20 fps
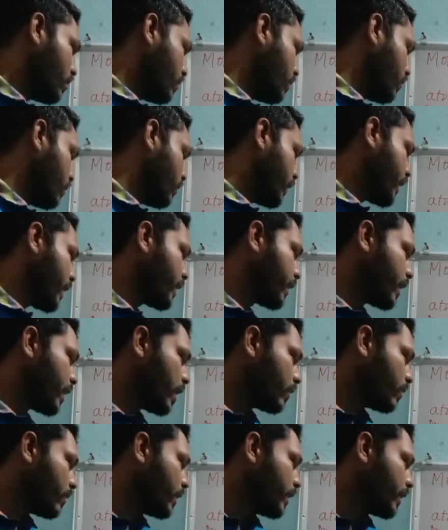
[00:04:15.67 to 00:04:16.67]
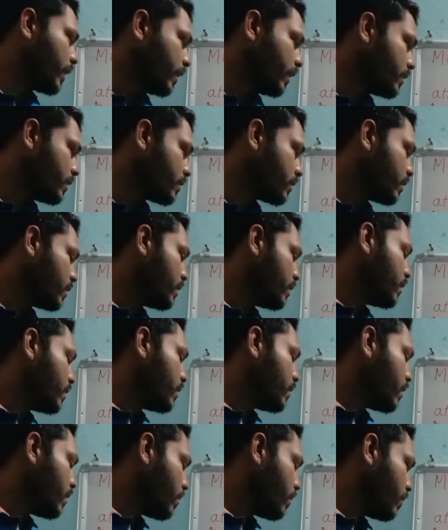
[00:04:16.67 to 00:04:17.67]
we can calculate is
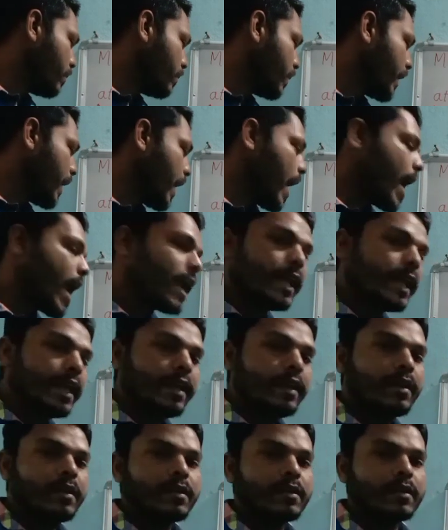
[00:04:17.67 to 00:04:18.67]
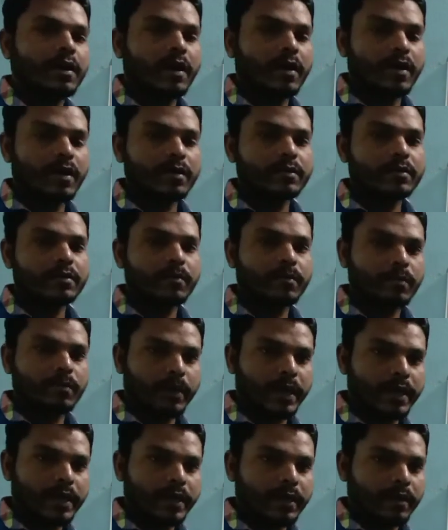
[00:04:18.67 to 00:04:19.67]
by adding or
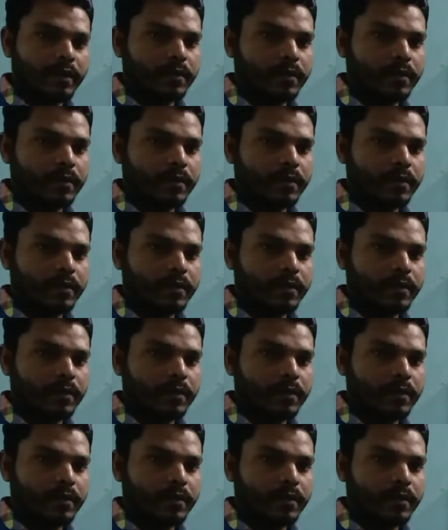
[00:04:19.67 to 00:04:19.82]
by